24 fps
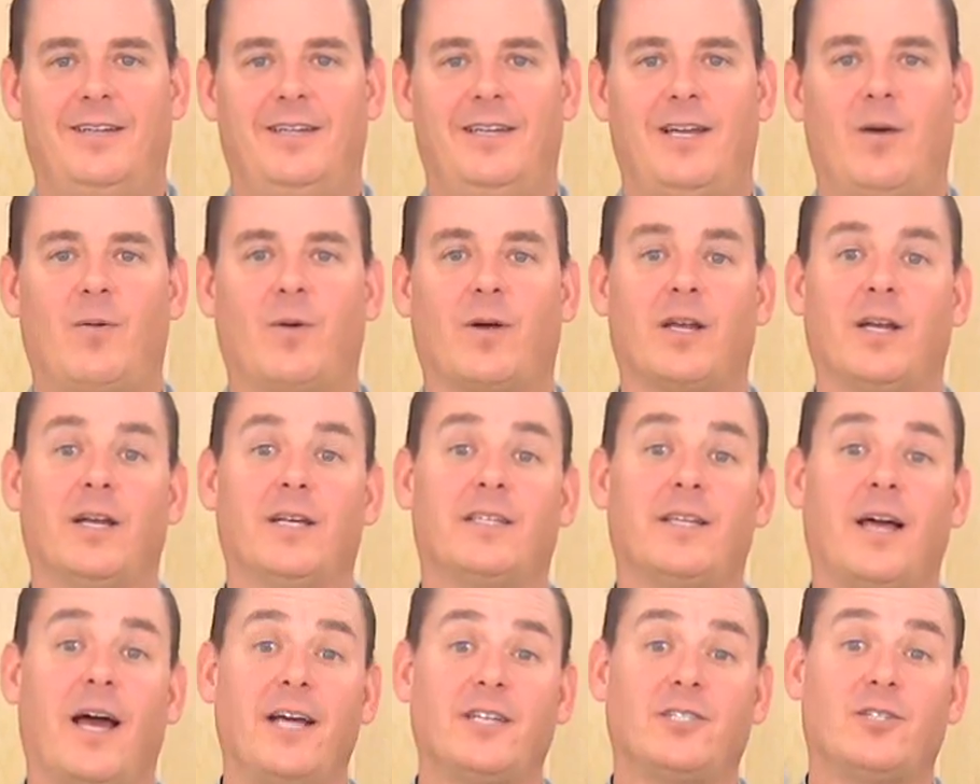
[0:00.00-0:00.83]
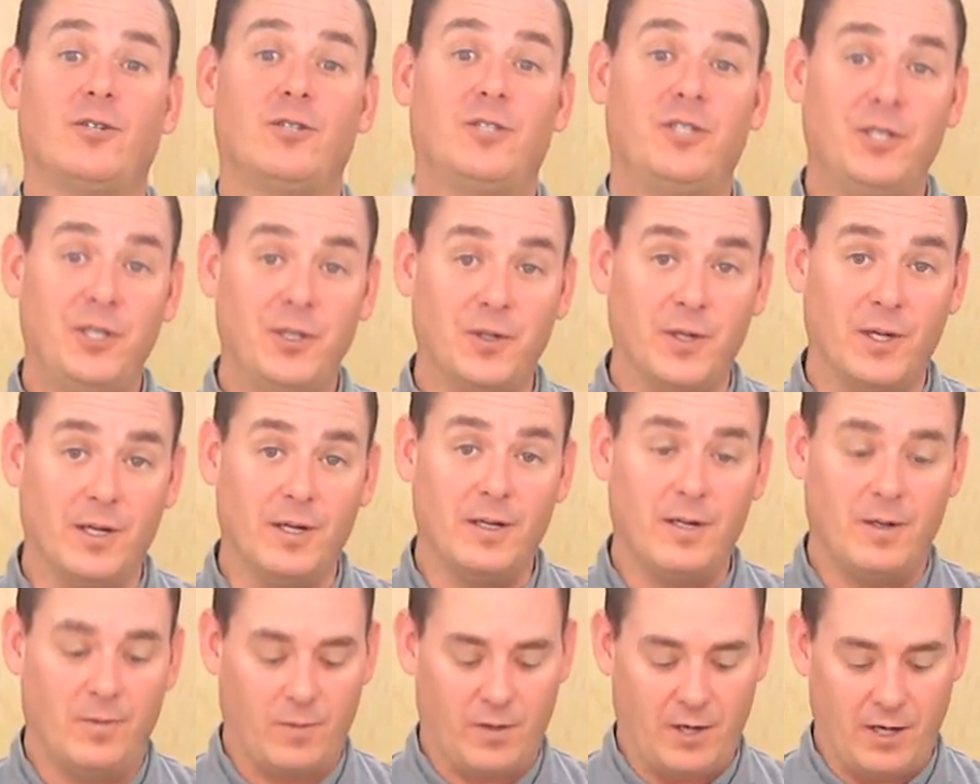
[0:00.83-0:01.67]
Now we're gonna dice our
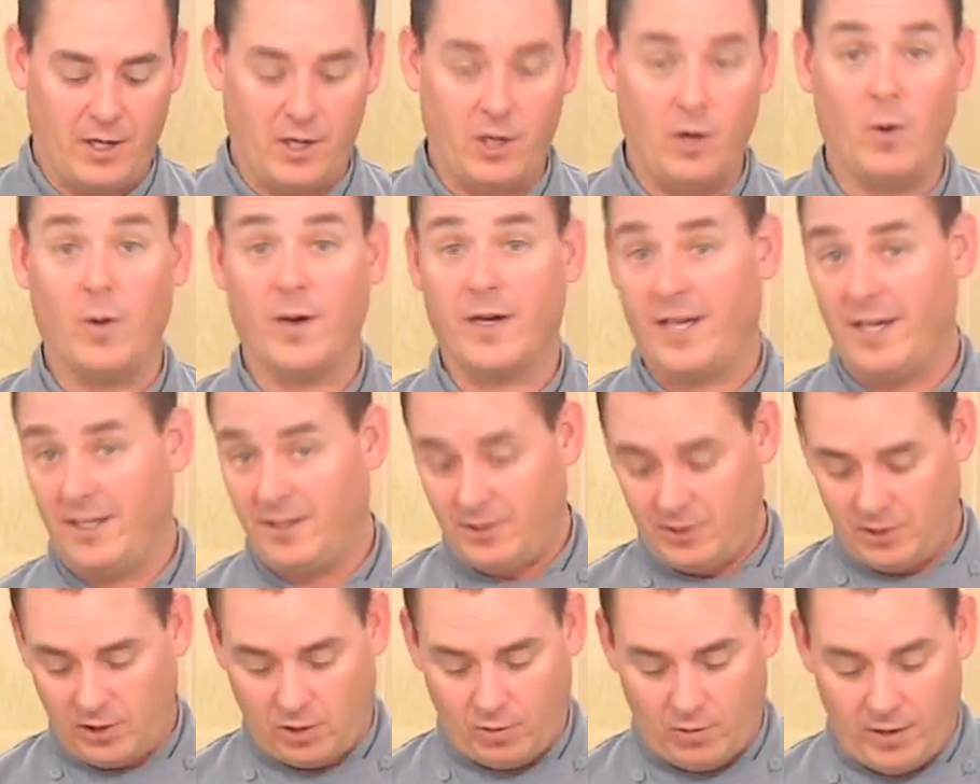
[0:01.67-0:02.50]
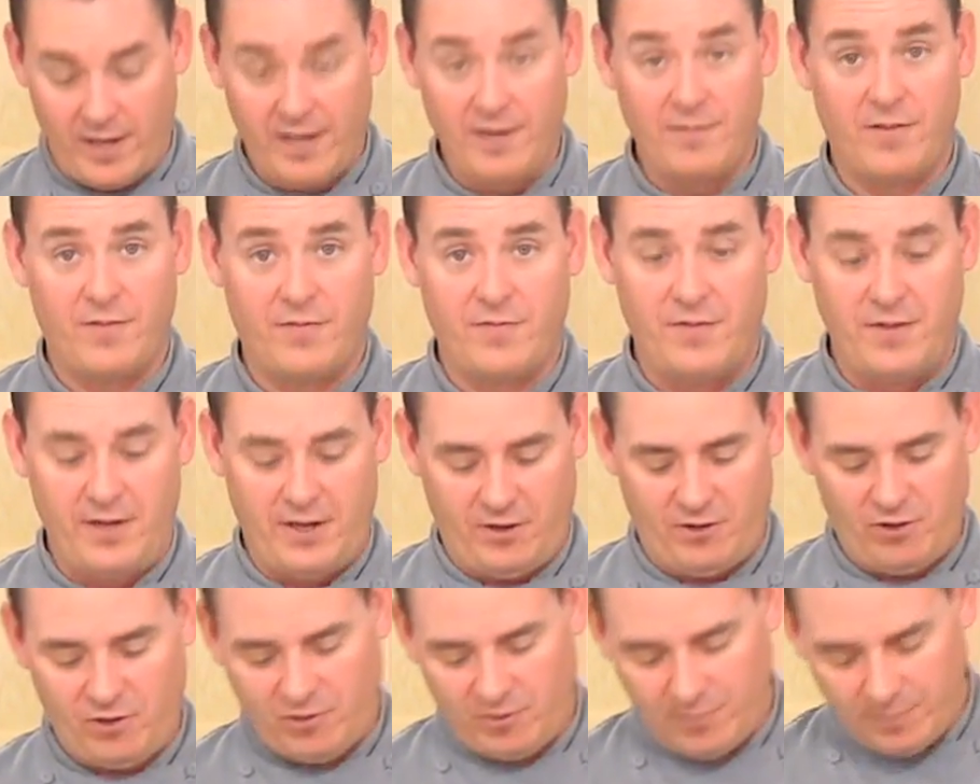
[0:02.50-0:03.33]
tuna and we're gonna go against the grain of the
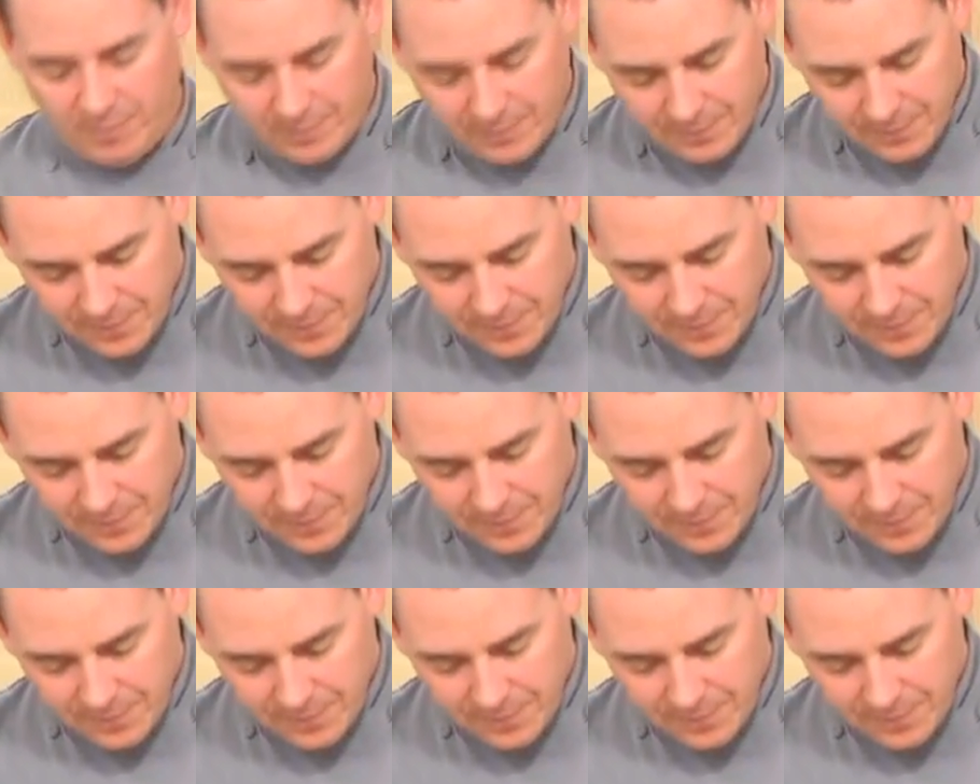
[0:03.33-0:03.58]
fish.